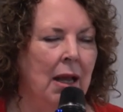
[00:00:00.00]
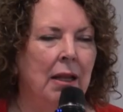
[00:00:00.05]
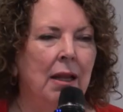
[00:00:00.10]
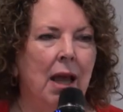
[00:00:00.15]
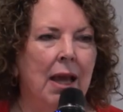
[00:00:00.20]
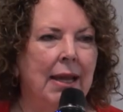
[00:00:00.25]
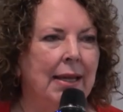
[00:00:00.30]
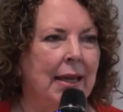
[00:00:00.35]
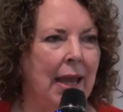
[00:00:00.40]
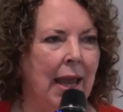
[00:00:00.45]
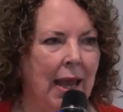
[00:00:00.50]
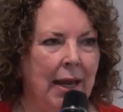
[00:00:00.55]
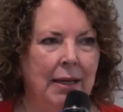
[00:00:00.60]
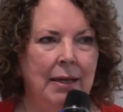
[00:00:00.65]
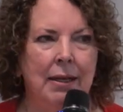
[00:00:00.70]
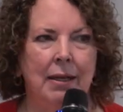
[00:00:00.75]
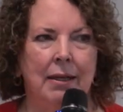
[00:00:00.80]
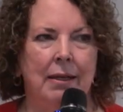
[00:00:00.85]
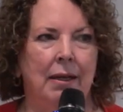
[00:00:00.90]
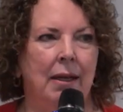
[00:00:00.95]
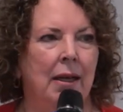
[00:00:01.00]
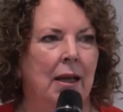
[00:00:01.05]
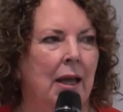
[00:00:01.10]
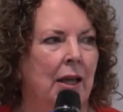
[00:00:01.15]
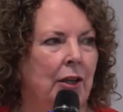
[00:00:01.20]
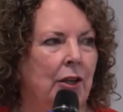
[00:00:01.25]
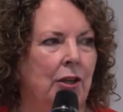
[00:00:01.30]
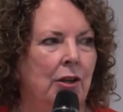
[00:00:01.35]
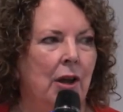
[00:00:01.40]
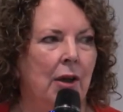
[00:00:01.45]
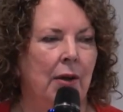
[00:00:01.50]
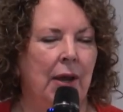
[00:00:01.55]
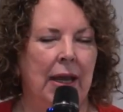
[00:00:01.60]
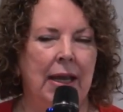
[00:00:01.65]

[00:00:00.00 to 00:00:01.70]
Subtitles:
Like Kenyon, you know,